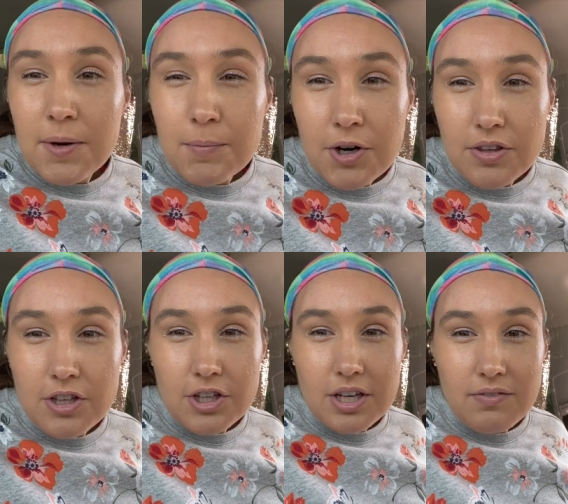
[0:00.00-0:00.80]
I'm currently
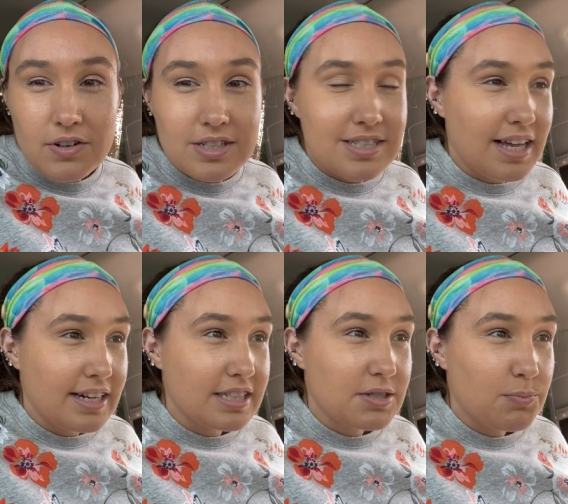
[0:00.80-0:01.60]
looking for a
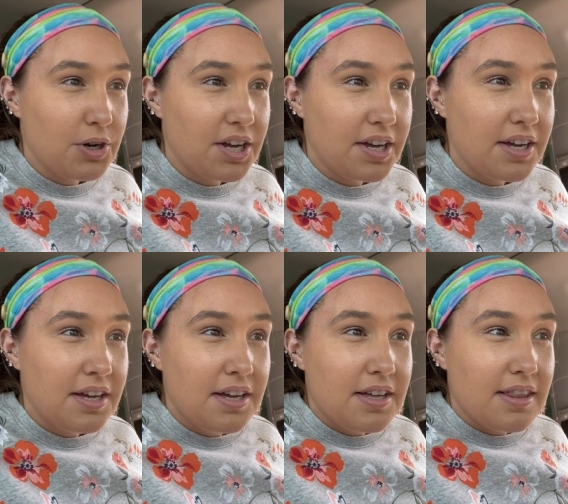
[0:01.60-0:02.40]
setting spray
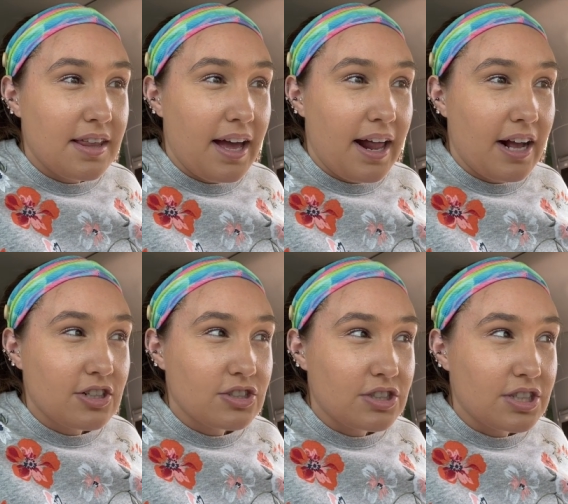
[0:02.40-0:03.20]
that
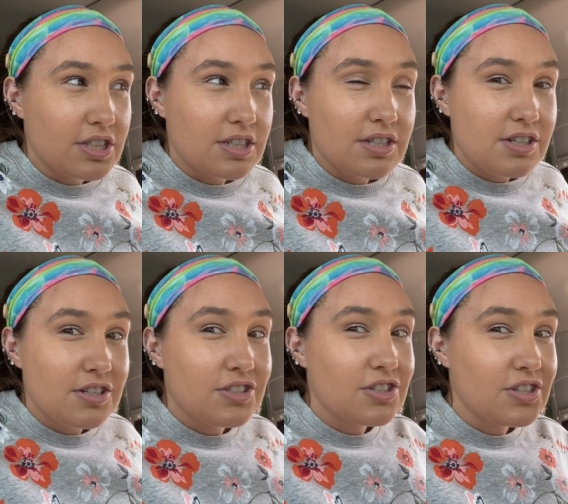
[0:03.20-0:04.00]
actually
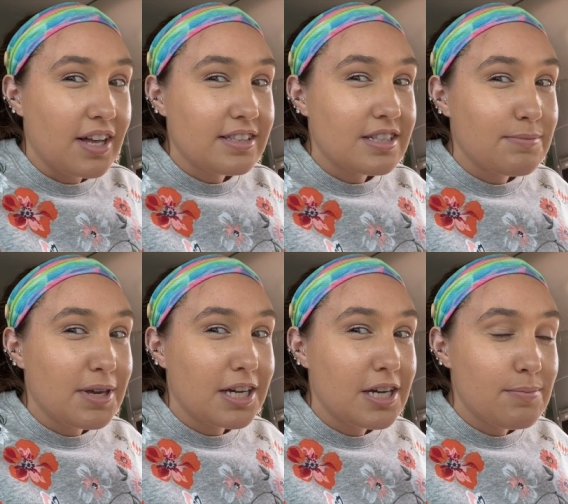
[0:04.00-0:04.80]
sets the
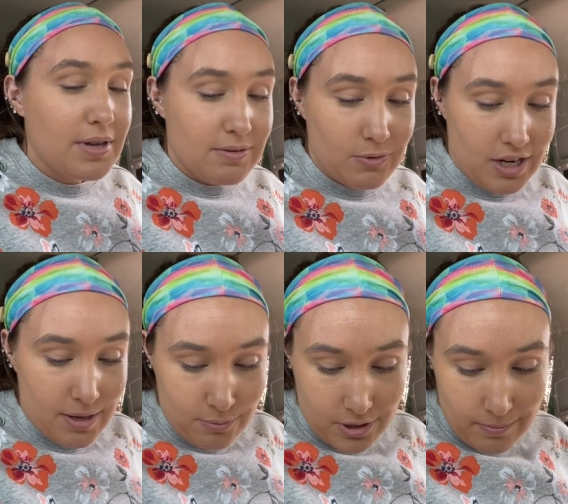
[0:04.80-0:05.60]
makeup, and when I
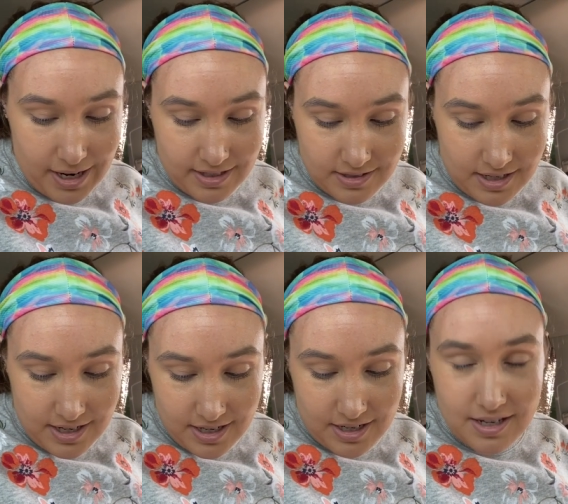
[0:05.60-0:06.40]
put a mask
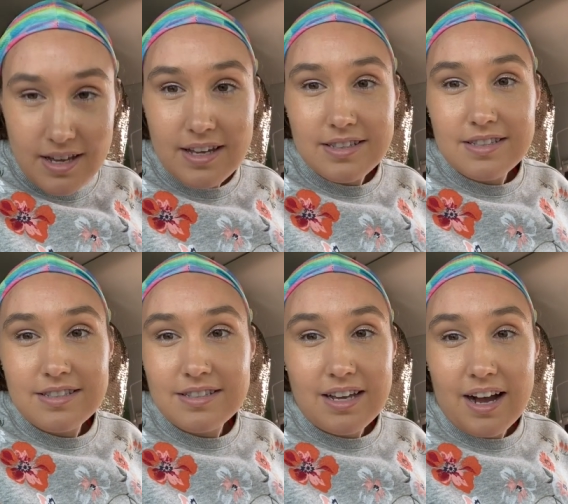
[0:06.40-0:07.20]
on, it's
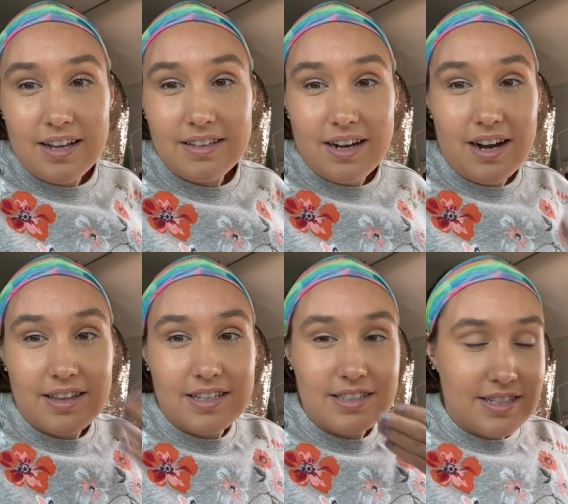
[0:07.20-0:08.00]
not on
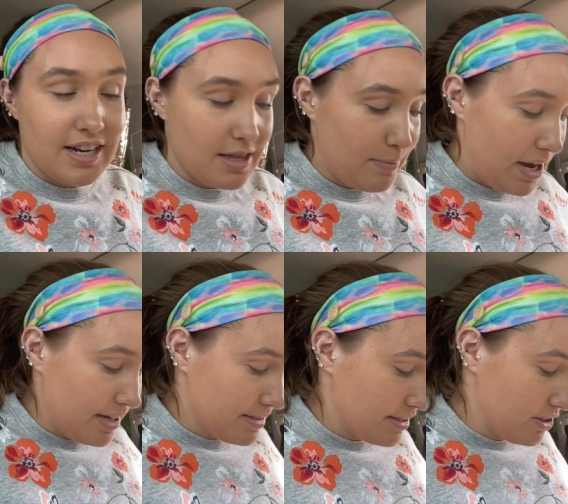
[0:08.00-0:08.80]
the inside of the
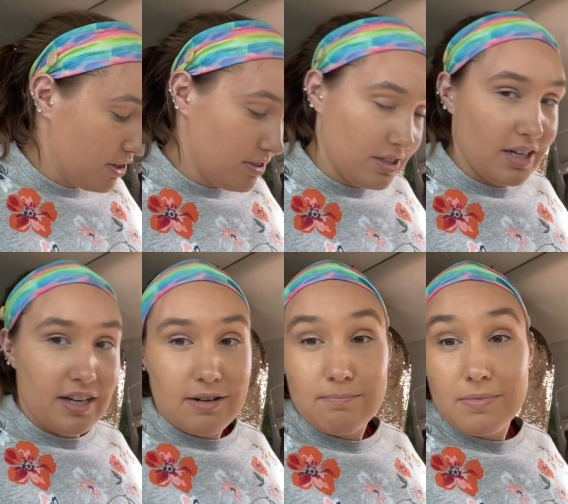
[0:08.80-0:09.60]
mask, and currently I
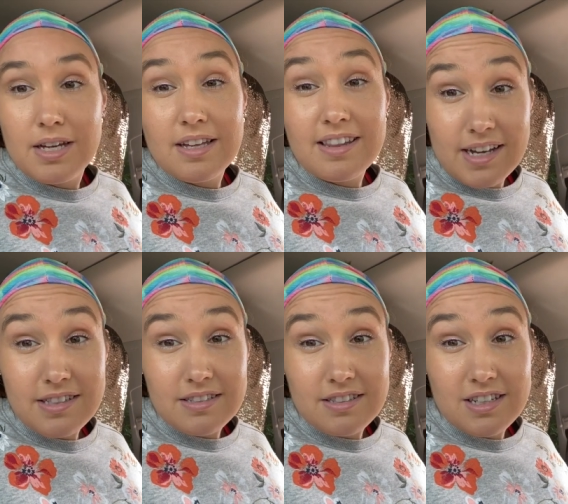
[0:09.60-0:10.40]
am not
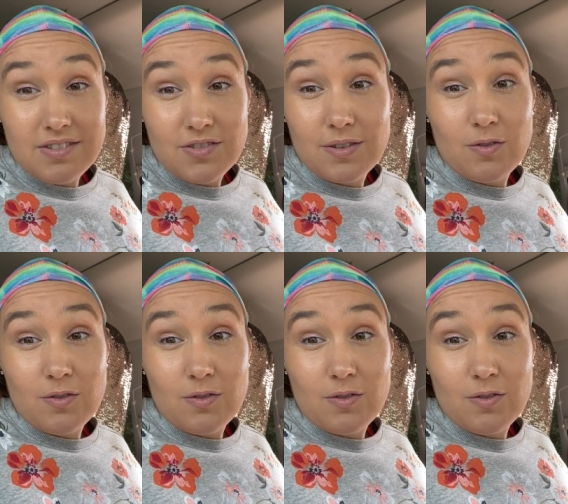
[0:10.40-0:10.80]
successful.